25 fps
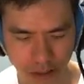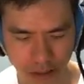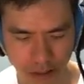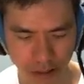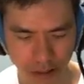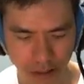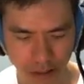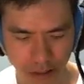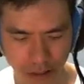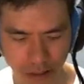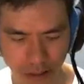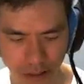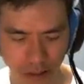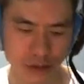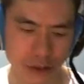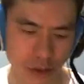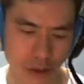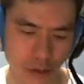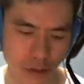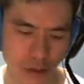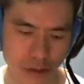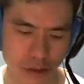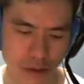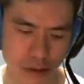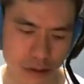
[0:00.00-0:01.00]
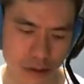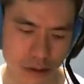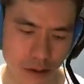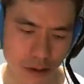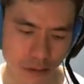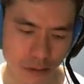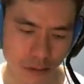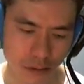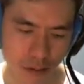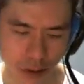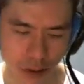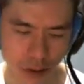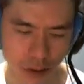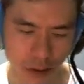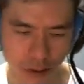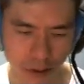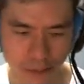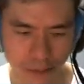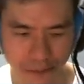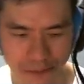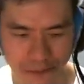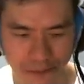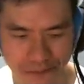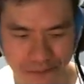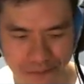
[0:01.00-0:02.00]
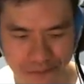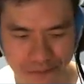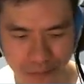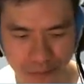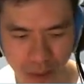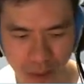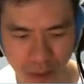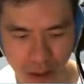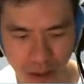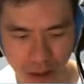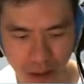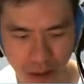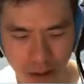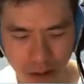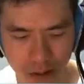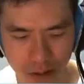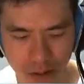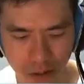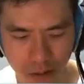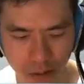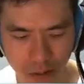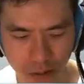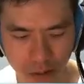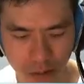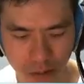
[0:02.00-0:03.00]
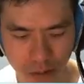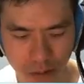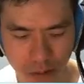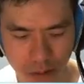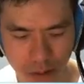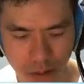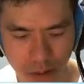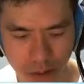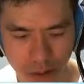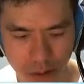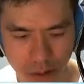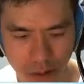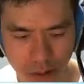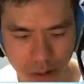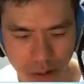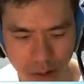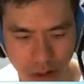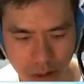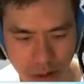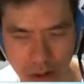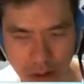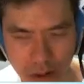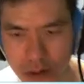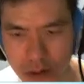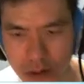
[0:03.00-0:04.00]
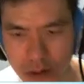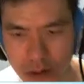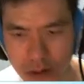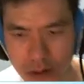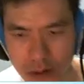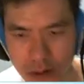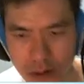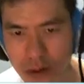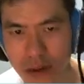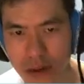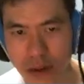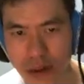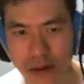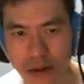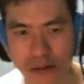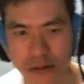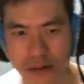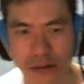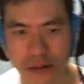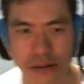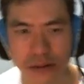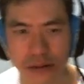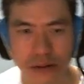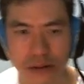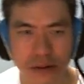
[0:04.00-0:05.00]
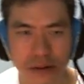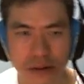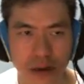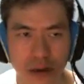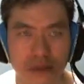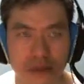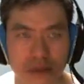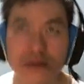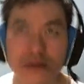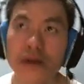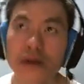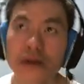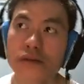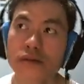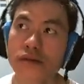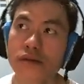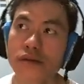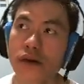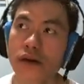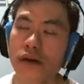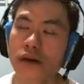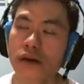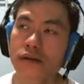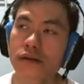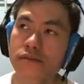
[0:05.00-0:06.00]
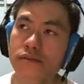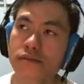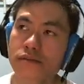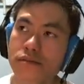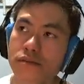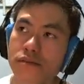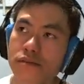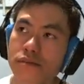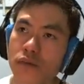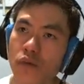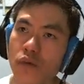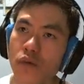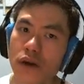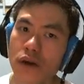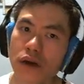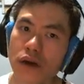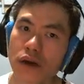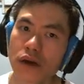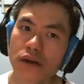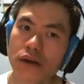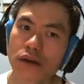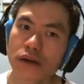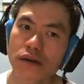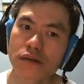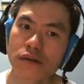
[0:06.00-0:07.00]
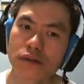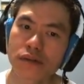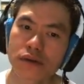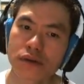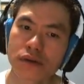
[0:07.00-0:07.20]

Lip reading: Oh, that was the dissolve. Okay. So anything else? Tang Sanzang. What other teams?